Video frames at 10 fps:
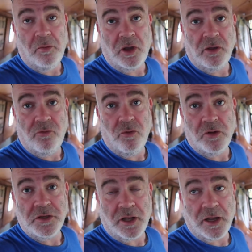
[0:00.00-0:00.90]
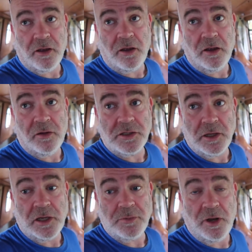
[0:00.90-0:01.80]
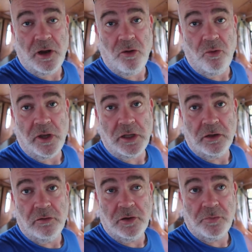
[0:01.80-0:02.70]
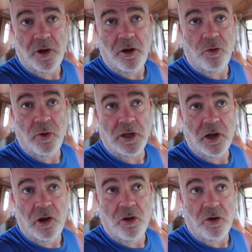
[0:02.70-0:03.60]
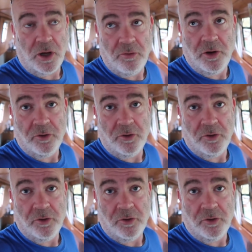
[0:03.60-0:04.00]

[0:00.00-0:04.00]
I'm looking forward to that. It's been a long week. It's been a long week and a lot going